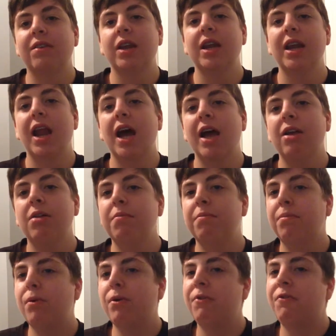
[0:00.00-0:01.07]

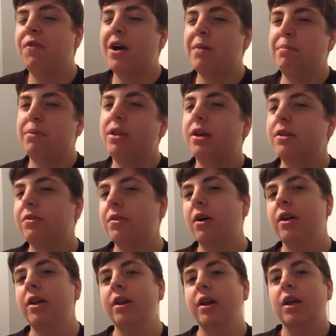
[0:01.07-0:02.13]
9.5 plus
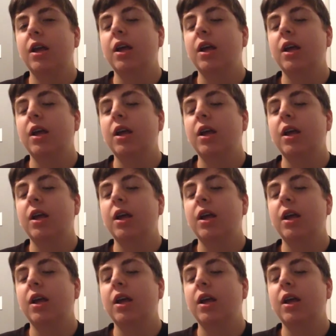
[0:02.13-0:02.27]
on it.